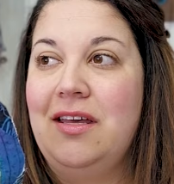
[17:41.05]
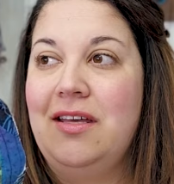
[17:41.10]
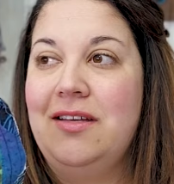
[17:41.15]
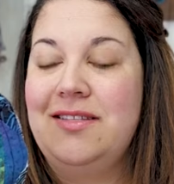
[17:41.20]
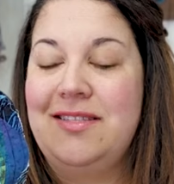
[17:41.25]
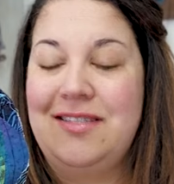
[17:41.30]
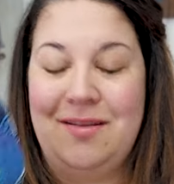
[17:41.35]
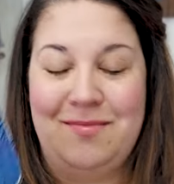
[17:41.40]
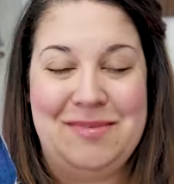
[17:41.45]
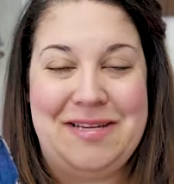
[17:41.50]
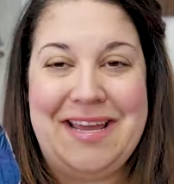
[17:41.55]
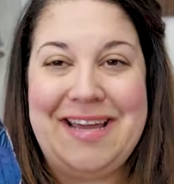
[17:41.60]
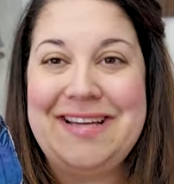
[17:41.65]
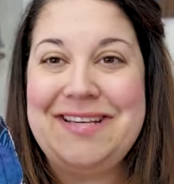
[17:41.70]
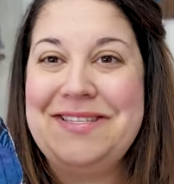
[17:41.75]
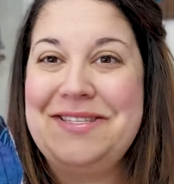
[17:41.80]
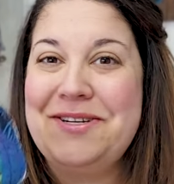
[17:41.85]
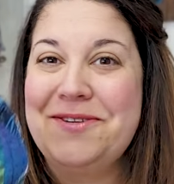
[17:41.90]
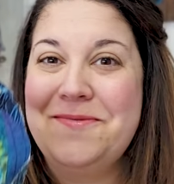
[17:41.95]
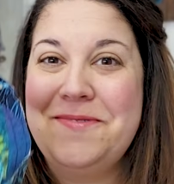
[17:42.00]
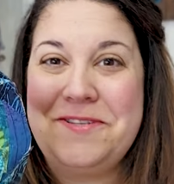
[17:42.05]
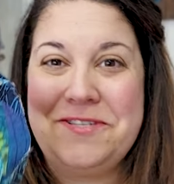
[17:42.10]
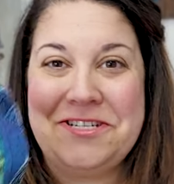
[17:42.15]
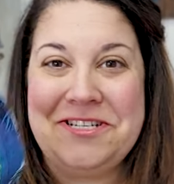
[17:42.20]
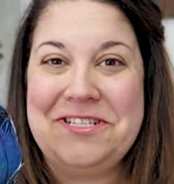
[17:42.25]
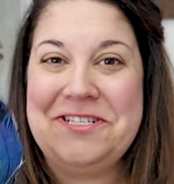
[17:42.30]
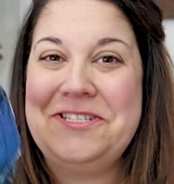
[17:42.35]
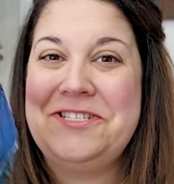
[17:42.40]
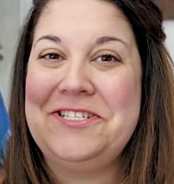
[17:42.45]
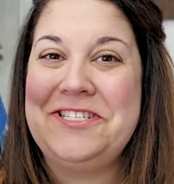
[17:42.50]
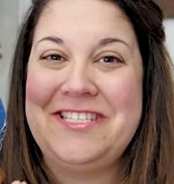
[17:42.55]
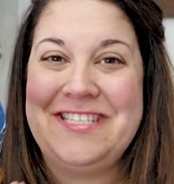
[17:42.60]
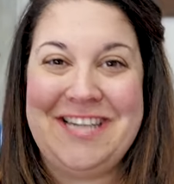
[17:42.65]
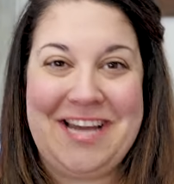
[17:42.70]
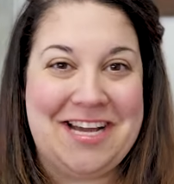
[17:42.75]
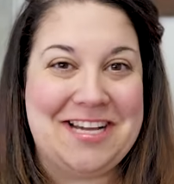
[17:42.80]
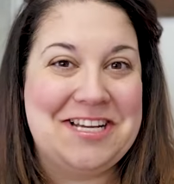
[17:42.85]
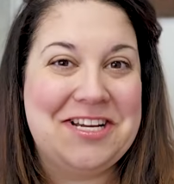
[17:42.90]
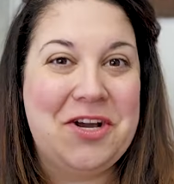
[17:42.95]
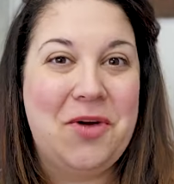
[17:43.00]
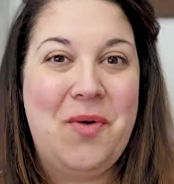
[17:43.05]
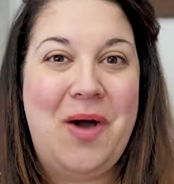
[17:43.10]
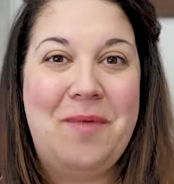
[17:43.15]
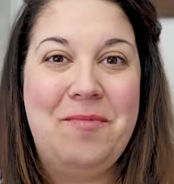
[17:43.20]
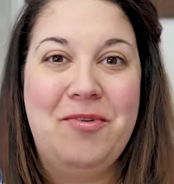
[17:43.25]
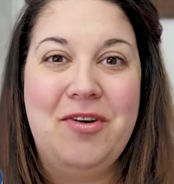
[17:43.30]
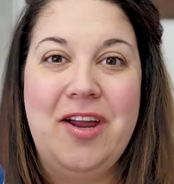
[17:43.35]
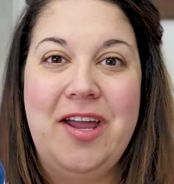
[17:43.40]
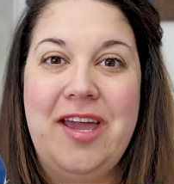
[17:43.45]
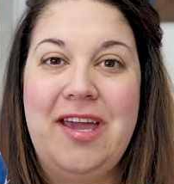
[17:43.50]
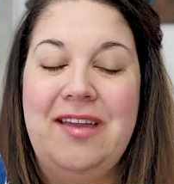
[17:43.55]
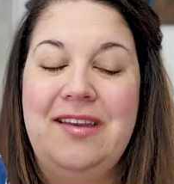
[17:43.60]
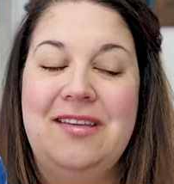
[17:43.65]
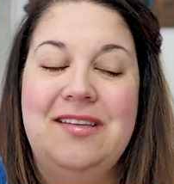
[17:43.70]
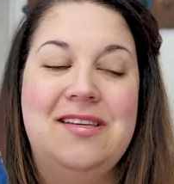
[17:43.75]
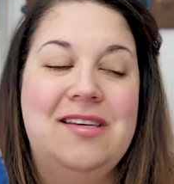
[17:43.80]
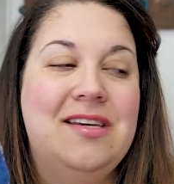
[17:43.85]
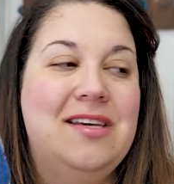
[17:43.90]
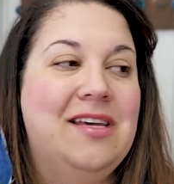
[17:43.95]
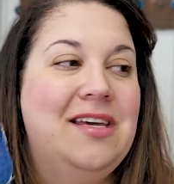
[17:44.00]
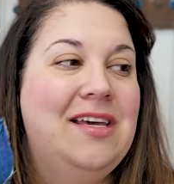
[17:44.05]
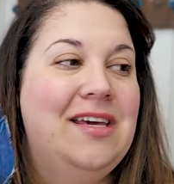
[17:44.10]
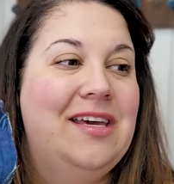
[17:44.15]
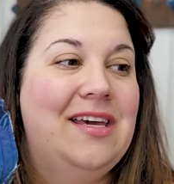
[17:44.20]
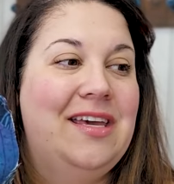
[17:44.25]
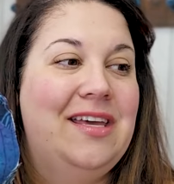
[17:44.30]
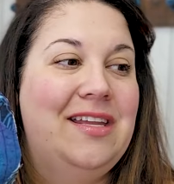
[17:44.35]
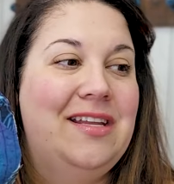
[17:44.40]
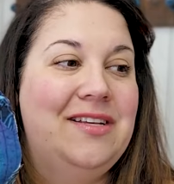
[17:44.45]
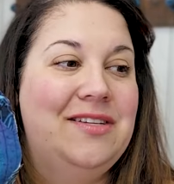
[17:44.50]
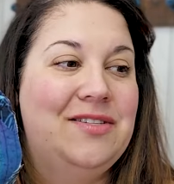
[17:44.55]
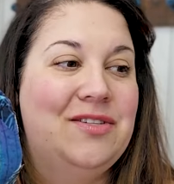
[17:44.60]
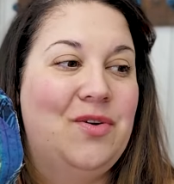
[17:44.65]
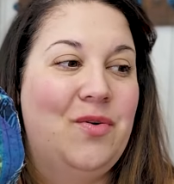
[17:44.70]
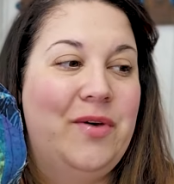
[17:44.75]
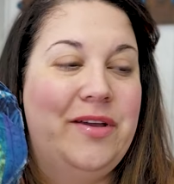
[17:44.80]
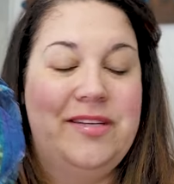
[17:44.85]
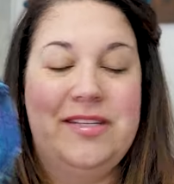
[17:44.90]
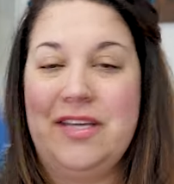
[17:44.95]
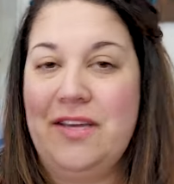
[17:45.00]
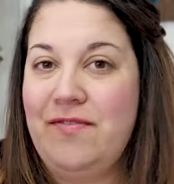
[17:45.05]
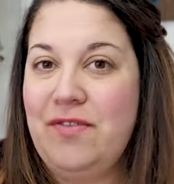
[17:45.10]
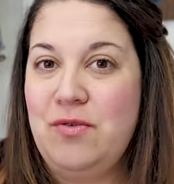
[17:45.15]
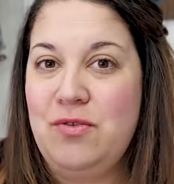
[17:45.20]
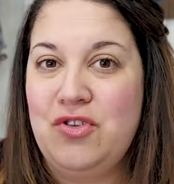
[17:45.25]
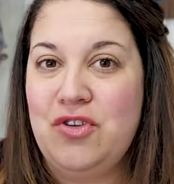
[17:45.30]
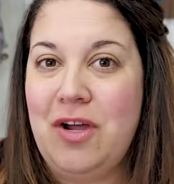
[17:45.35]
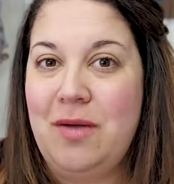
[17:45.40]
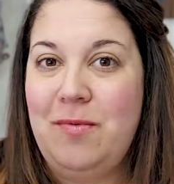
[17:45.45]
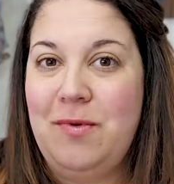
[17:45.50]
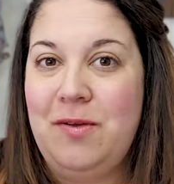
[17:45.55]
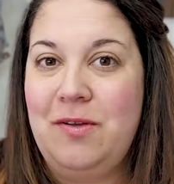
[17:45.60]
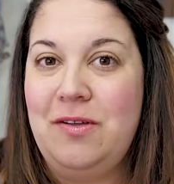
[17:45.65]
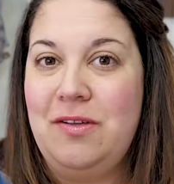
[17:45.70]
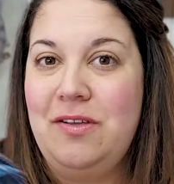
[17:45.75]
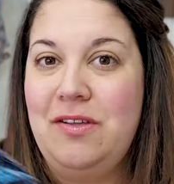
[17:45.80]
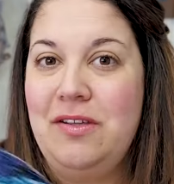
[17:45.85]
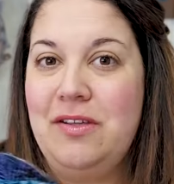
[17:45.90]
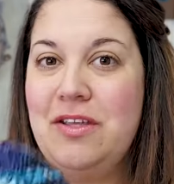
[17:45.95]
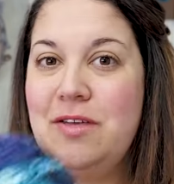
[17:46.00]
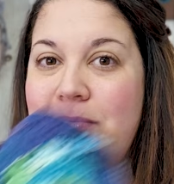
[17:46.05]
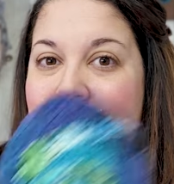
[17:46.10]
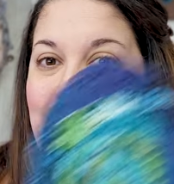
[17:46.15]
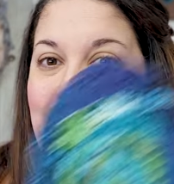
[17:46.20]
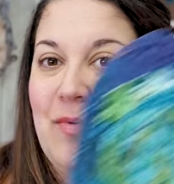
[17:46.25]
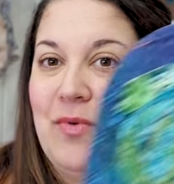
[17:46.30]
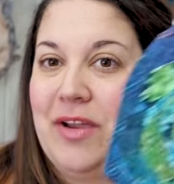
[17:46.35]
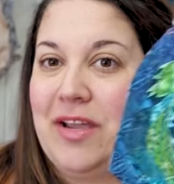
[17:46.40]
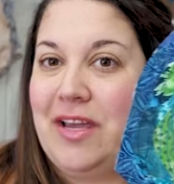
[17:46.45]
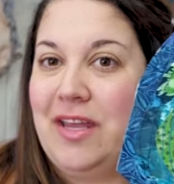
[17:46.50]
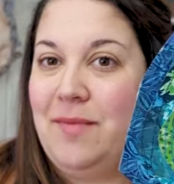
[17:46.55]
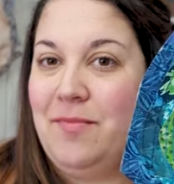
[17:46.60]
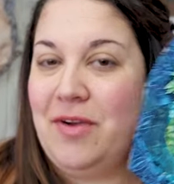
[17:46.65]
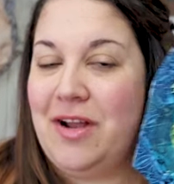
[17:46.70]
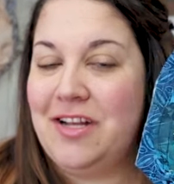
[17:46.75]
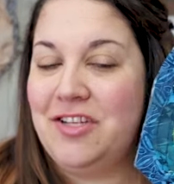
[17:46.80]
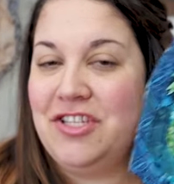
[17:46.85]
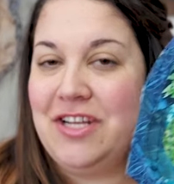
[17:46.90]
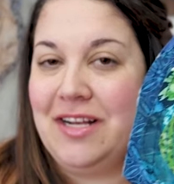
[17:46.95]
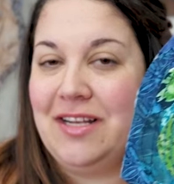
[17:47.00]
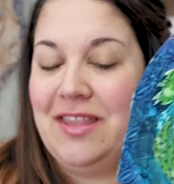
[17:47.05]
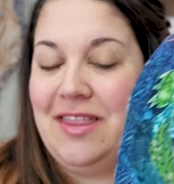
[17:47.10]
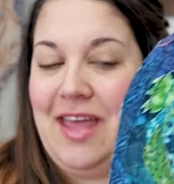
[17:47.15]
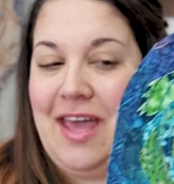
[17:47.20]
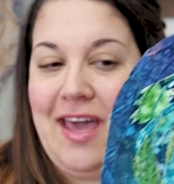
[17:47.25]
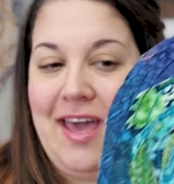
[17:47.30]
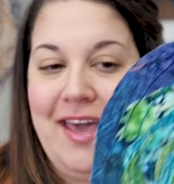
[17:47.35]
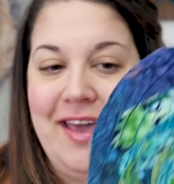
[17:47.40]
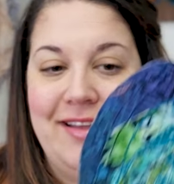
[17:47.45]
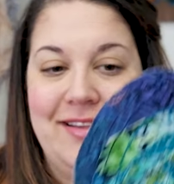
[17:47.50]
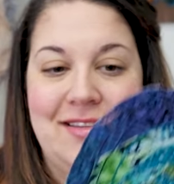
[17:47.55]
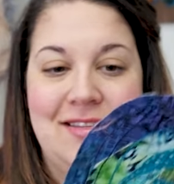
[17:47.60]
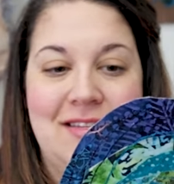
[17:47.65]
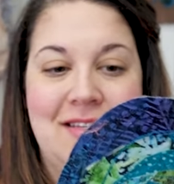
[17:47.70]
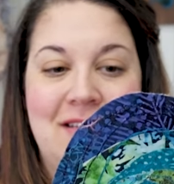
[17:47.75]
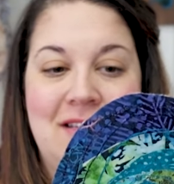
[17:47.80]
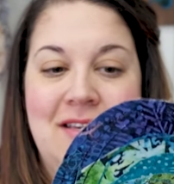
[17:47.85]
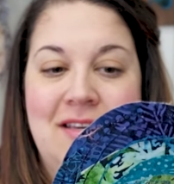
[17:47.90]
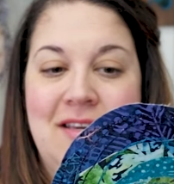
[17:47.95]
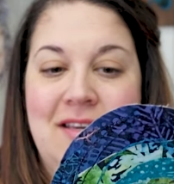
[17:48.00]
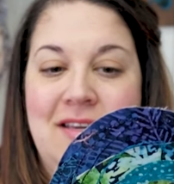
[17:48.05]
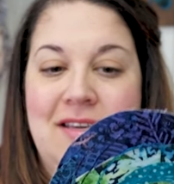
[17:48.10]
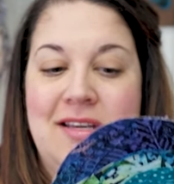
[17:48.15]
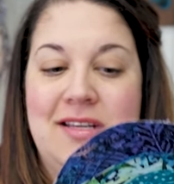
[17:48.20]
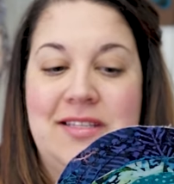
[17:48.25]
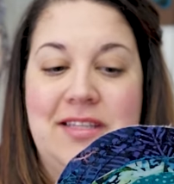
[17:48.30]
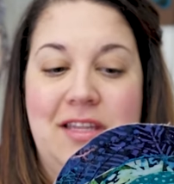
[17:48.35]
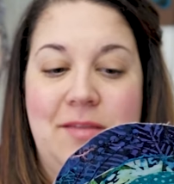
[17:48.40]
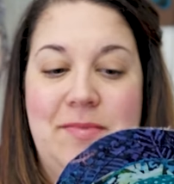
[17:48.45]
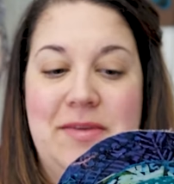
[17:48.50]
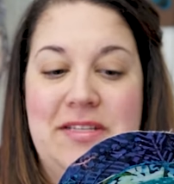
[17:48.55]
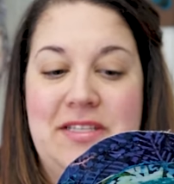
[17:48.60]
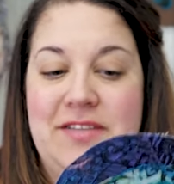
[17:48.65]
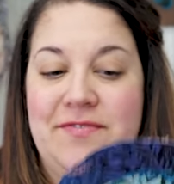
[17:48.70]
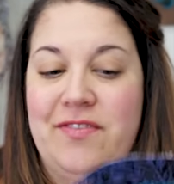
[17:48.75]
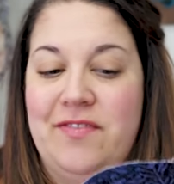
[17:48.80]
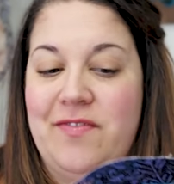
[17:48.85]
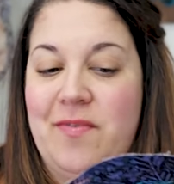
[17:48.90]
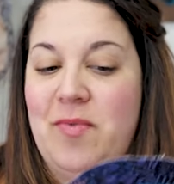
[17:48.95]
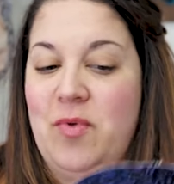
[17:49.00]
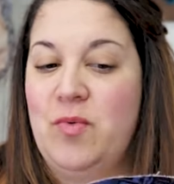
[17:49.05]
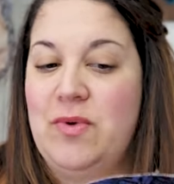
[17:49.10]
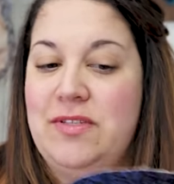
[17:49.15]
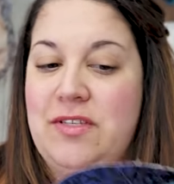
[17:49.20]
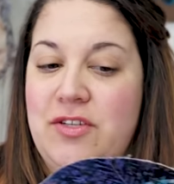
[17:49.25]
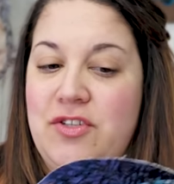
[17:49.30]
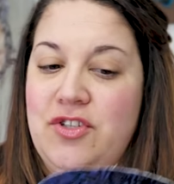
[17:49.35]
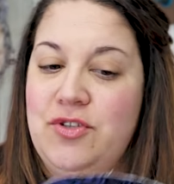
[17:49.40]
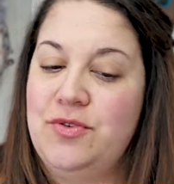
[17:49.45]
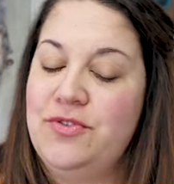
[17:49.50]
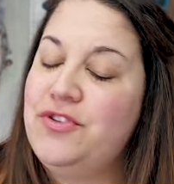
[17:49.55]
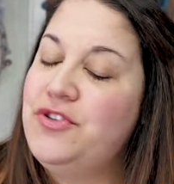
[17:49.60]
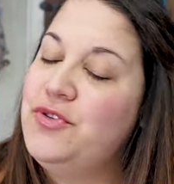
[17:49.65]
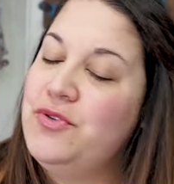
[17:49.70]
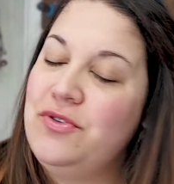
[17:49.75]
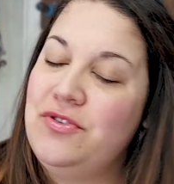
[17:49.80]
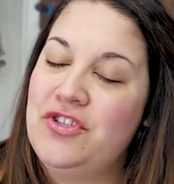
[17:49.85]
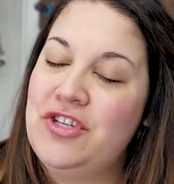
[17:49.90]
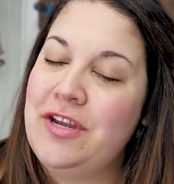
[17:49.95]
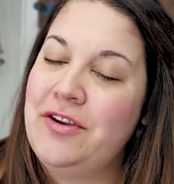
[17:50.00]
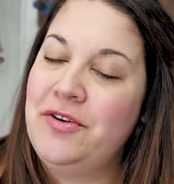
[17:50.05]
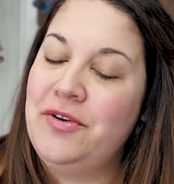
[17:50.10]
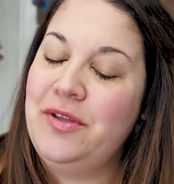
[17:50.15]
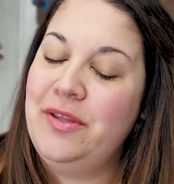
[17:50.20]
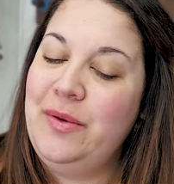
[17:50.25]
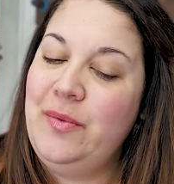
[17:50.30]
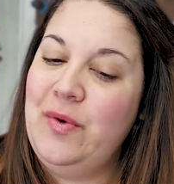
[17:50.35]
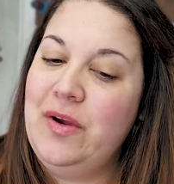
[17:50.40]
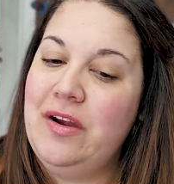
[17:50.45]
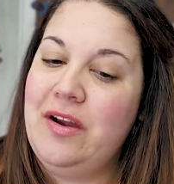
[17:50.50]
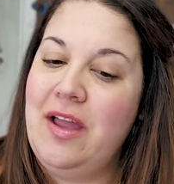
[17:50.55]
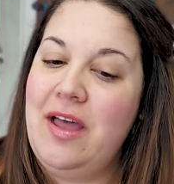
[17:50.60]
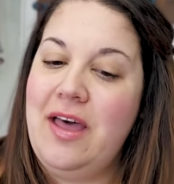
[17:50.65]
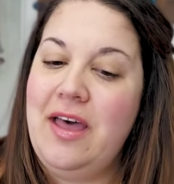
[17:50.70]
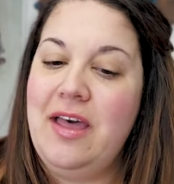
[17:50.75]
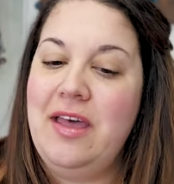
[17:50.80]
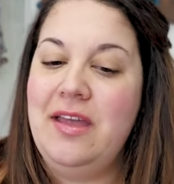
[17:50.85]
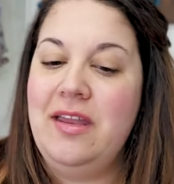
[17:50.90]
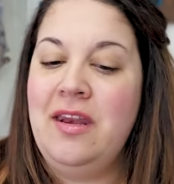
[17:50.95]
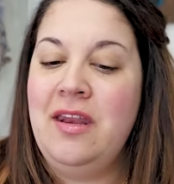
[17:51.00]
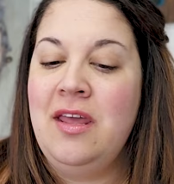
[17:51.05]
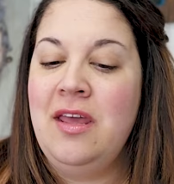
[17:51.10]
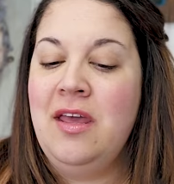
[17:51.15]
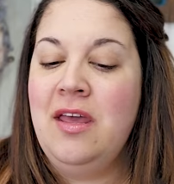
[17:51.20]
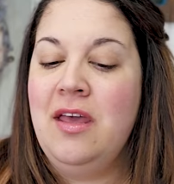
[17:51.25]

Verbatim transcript: Some days your machine is just not going to cooperate. It is going to give you trouble. You might be working on a project that is a little bit different from the ones that you generally work on